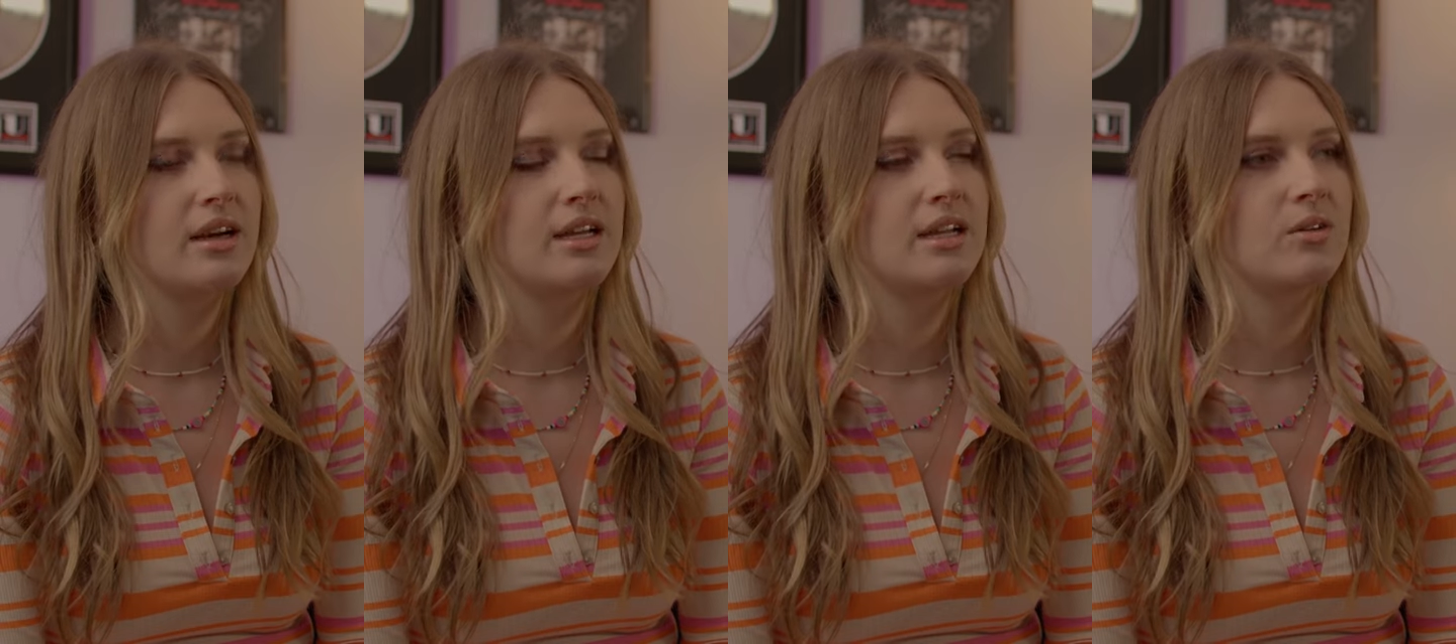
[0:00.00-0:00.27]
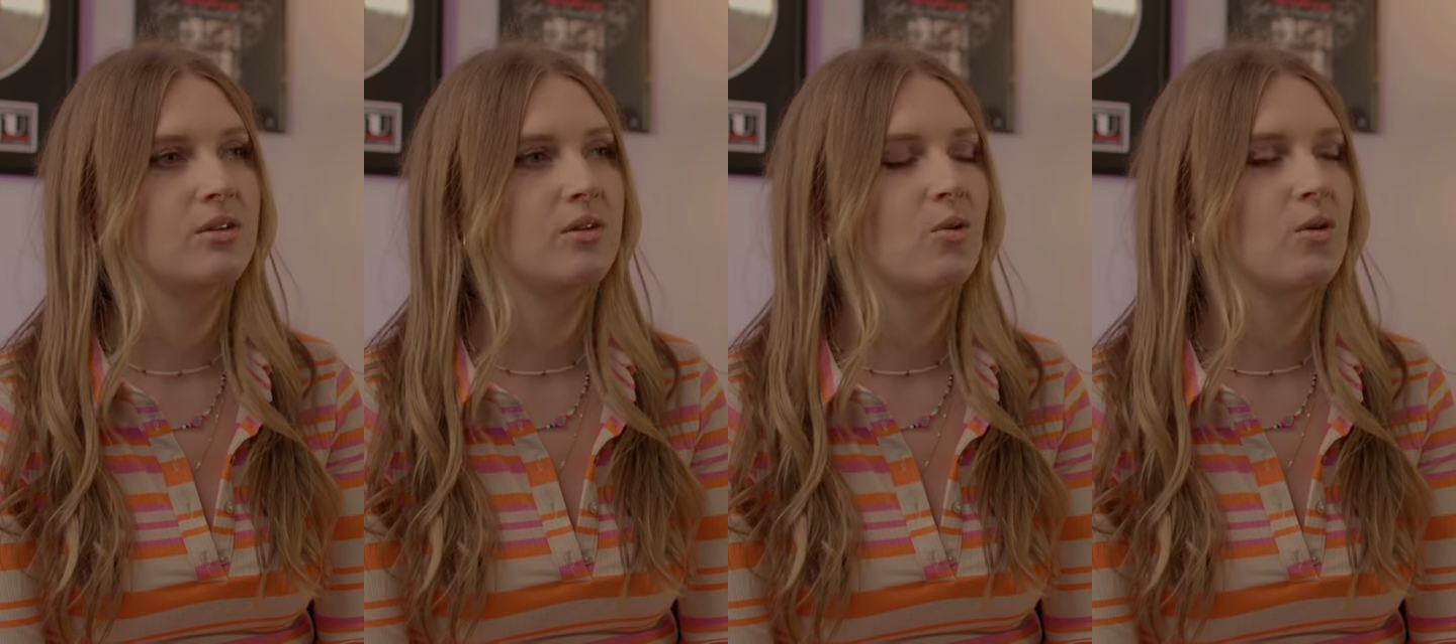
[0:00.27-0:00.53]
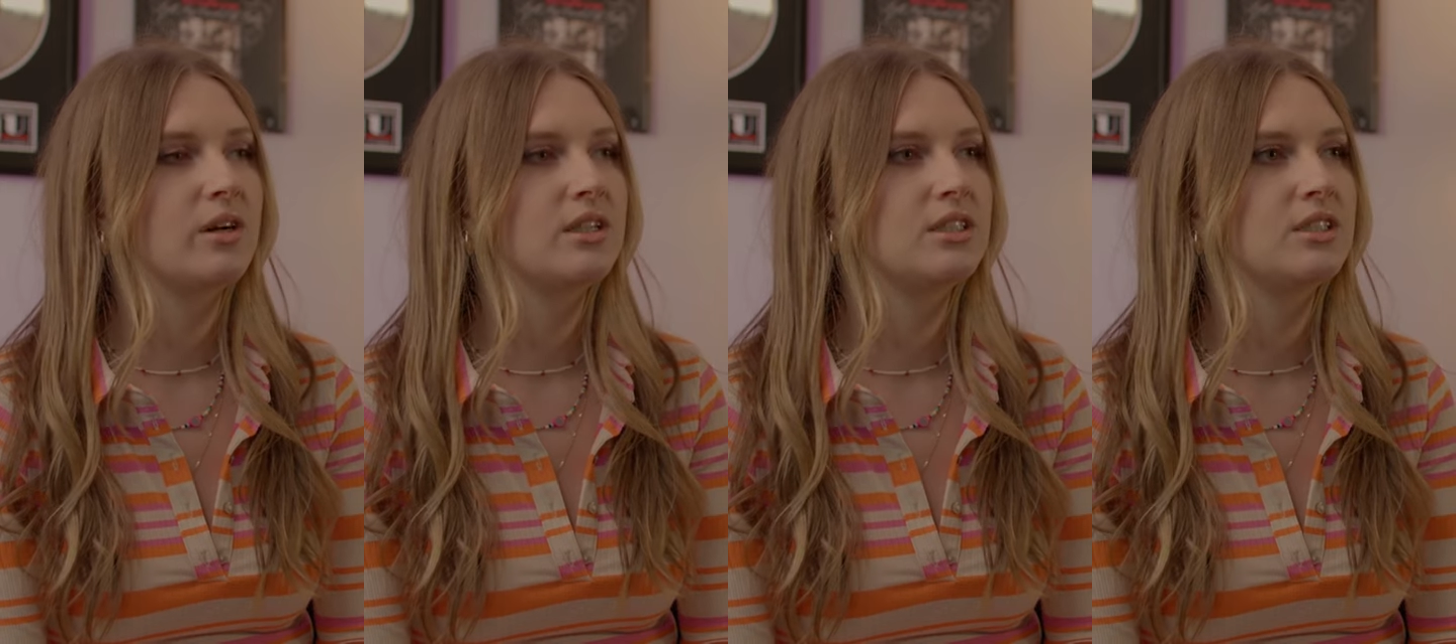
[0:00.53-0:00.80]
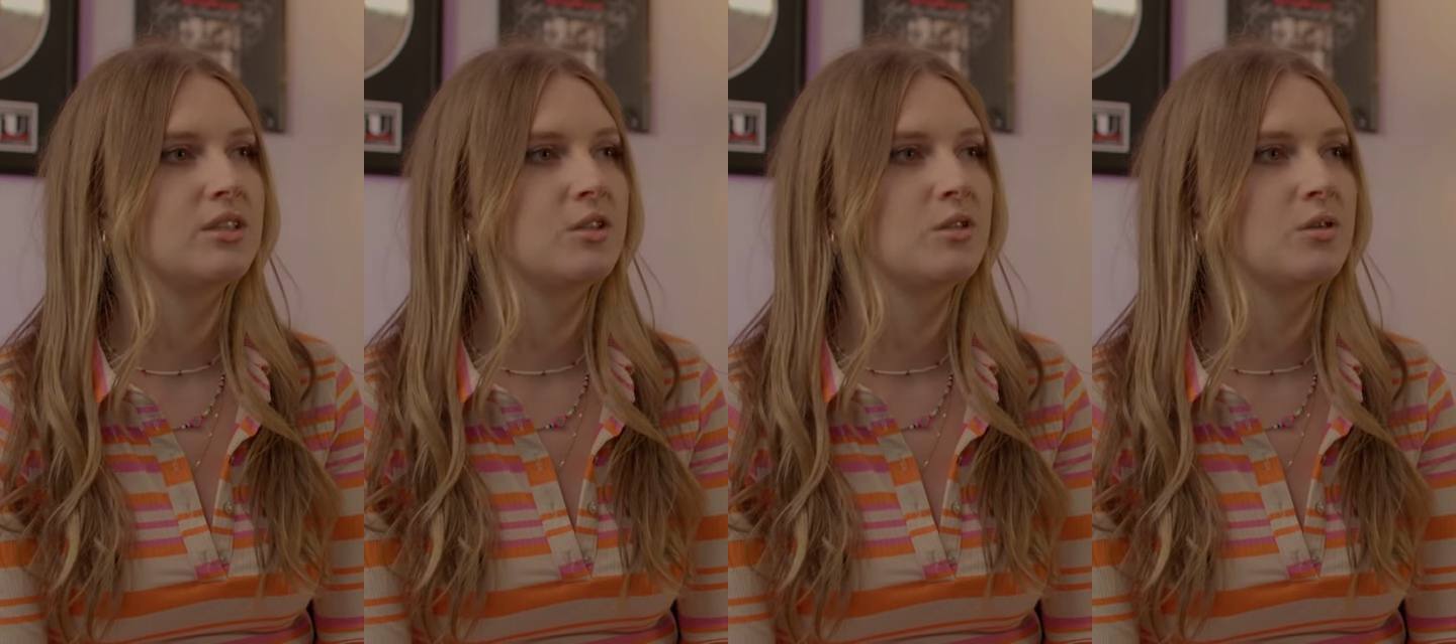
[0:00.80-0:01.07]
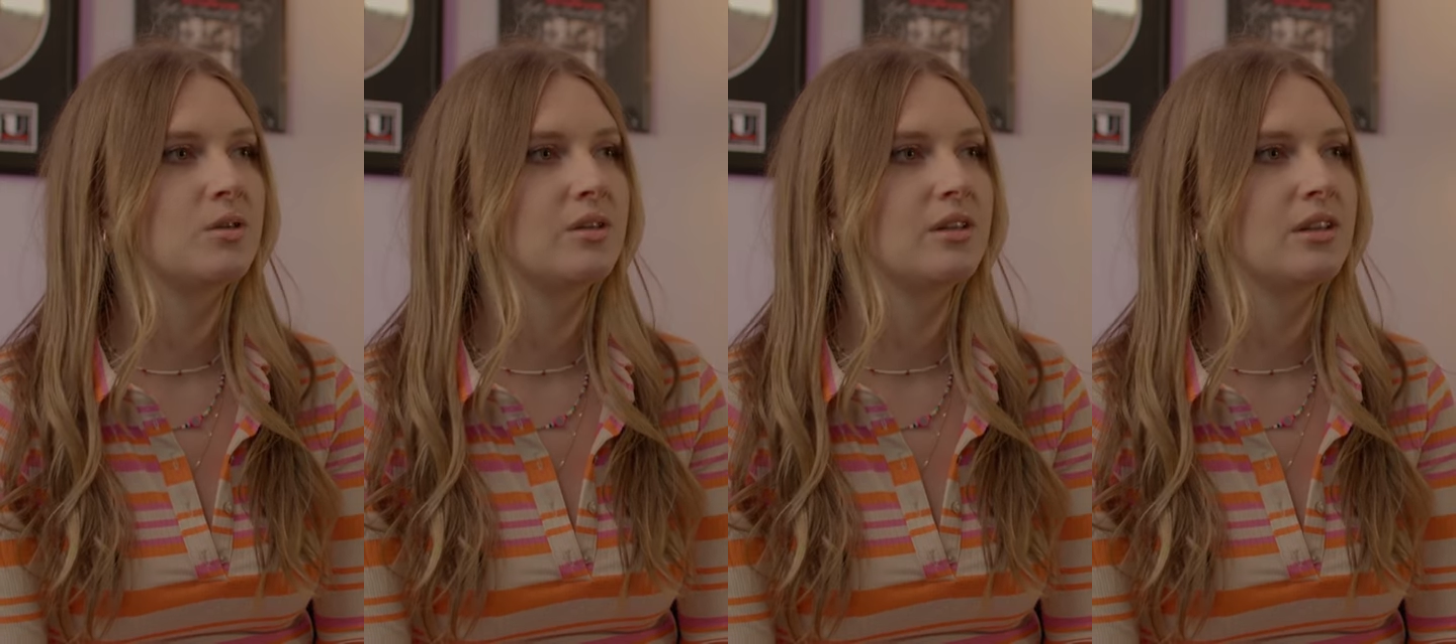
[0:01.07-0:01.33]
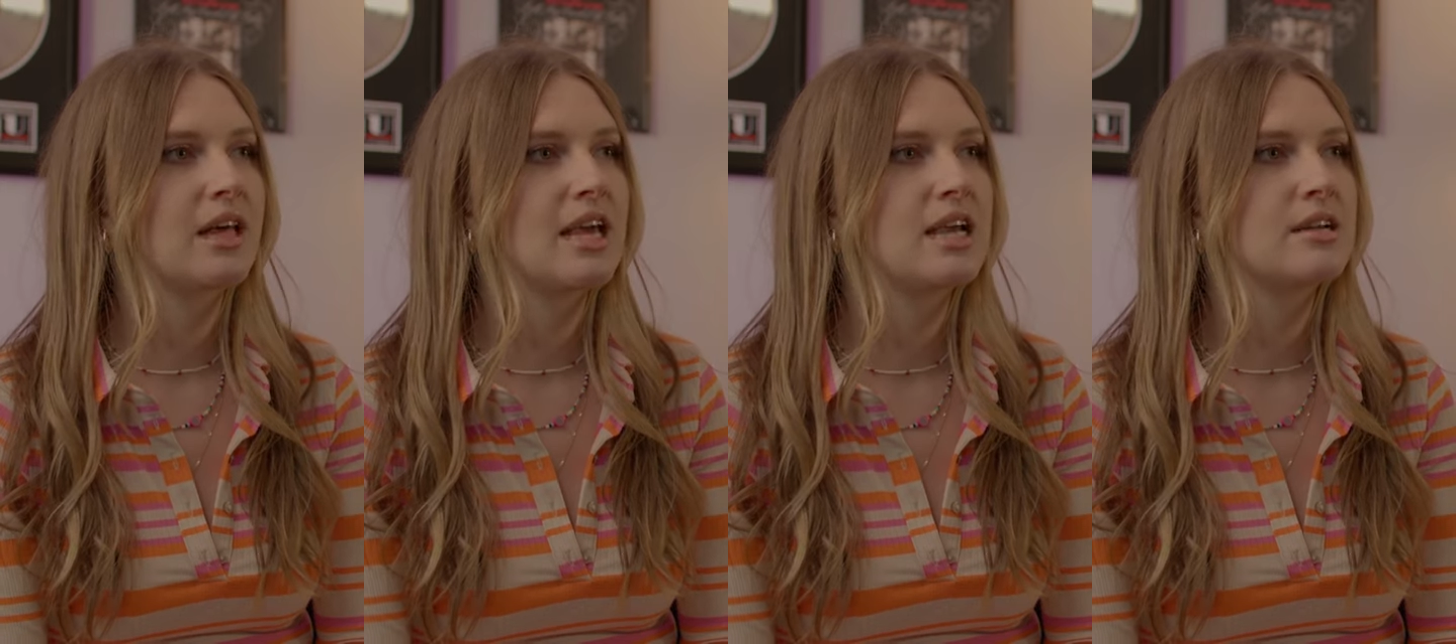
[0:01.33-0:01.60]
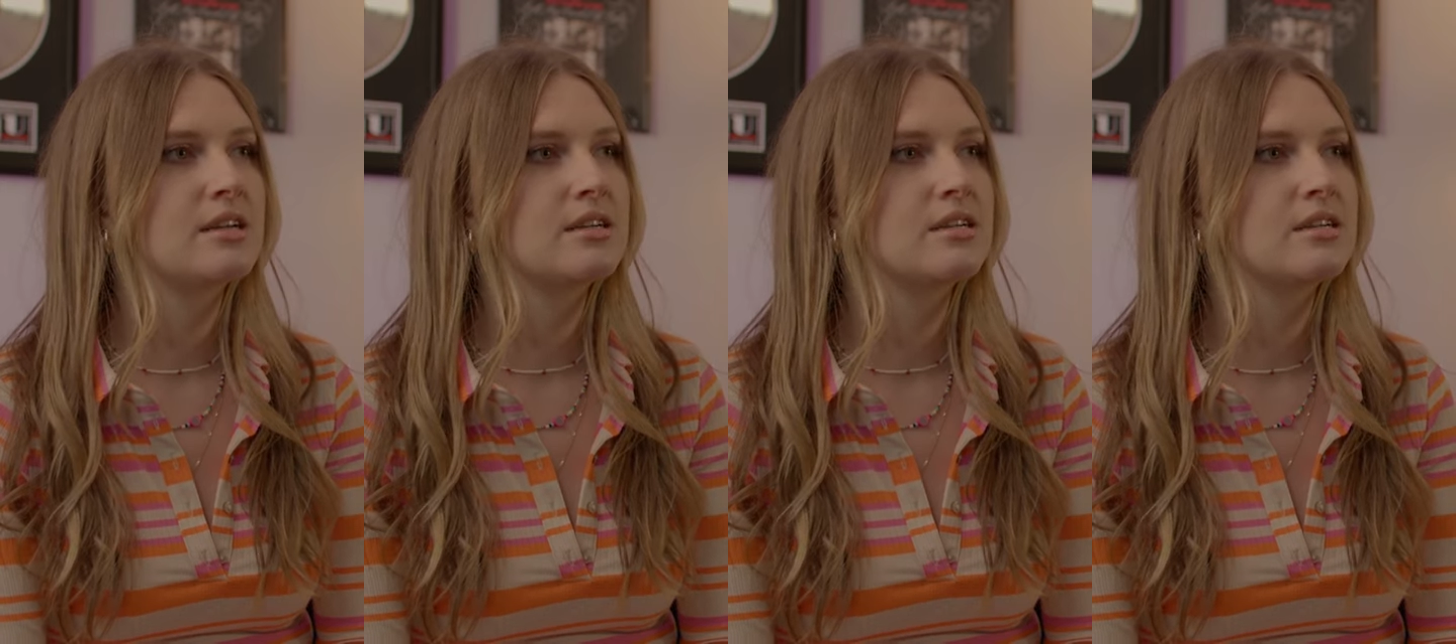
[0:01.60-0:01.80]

in order to like